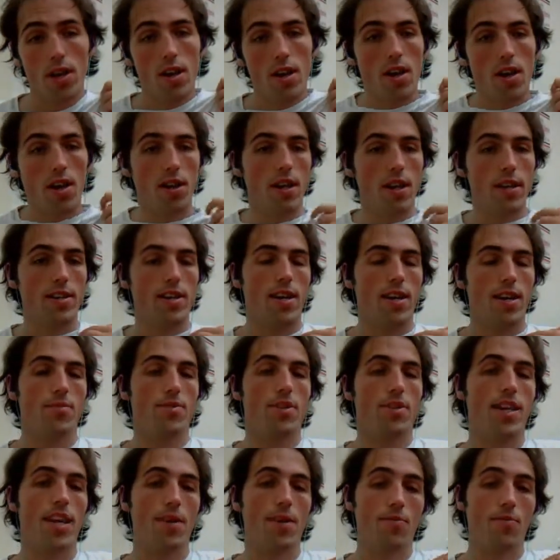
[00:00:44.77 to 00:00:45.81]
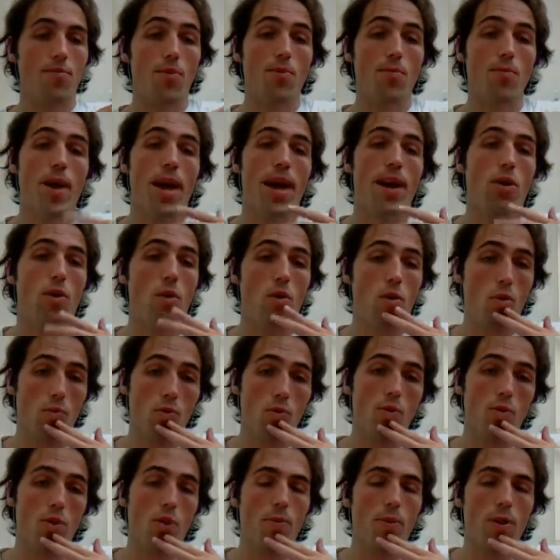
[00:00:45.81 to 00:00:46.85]
A lot of times they came from bad
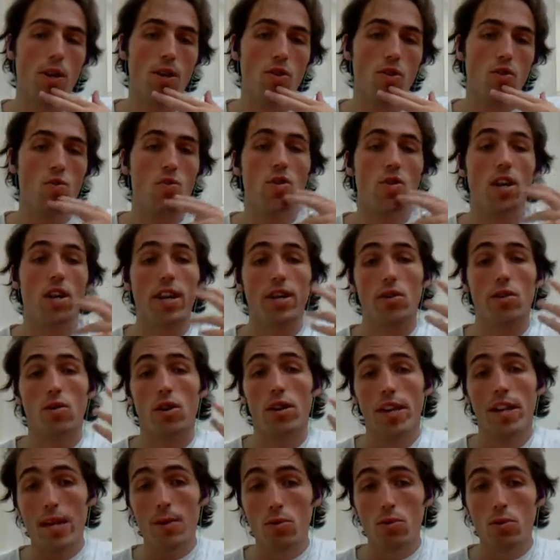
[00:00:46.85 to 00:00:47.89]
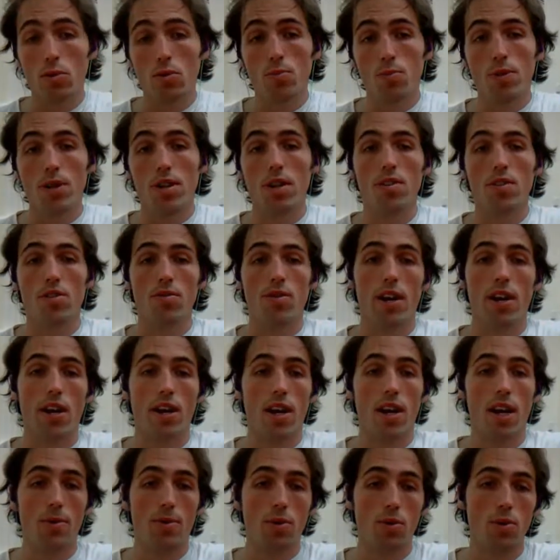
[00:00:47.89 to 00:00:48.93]
homes where the parents were either unable because of
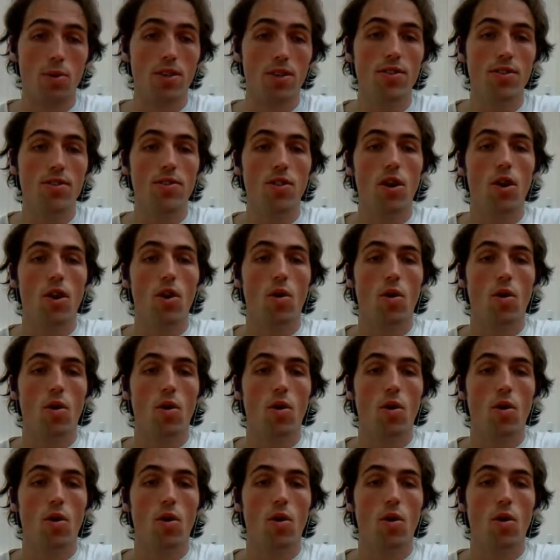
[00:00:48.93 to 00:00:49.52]
economic reasons